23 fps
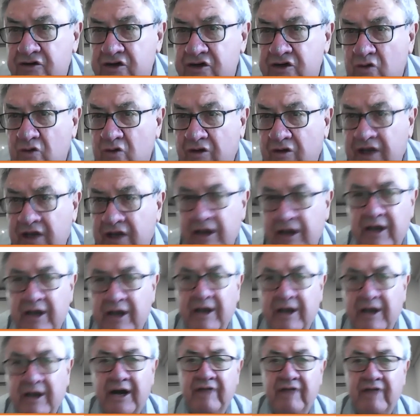all the
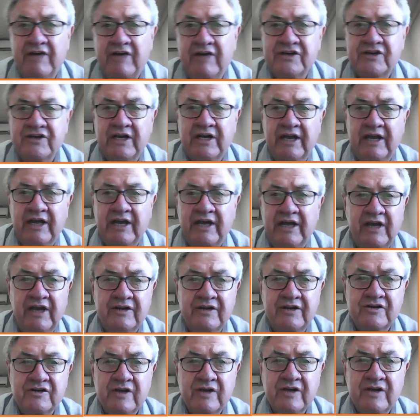cardiovascular
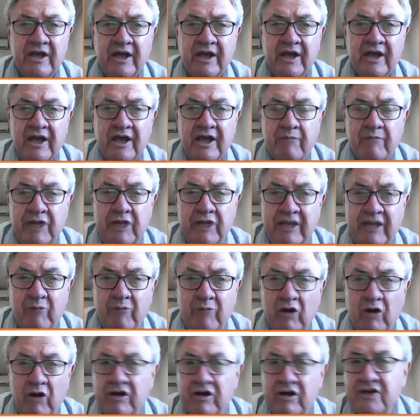events. Beta
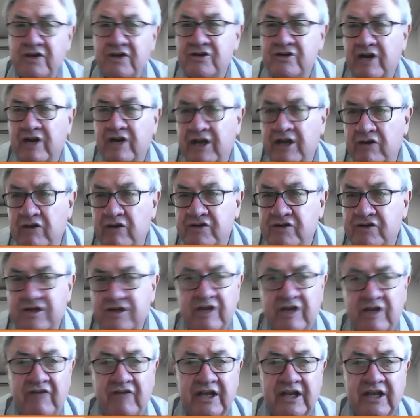blockers reduces
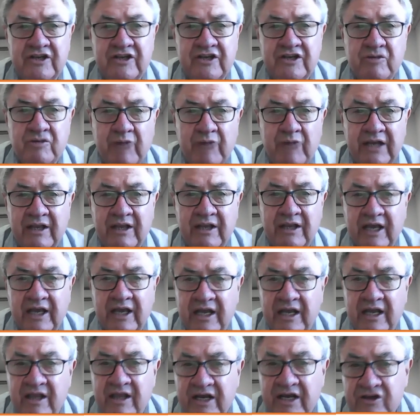events, but
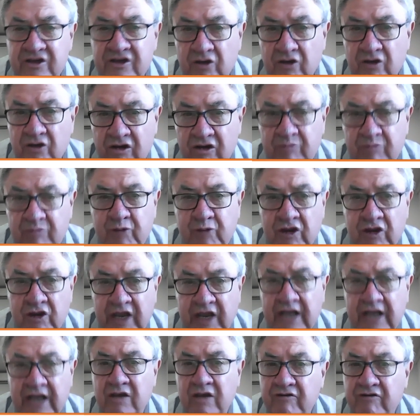it does not
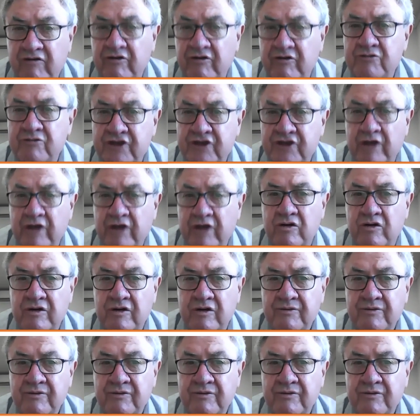protect you from stroke.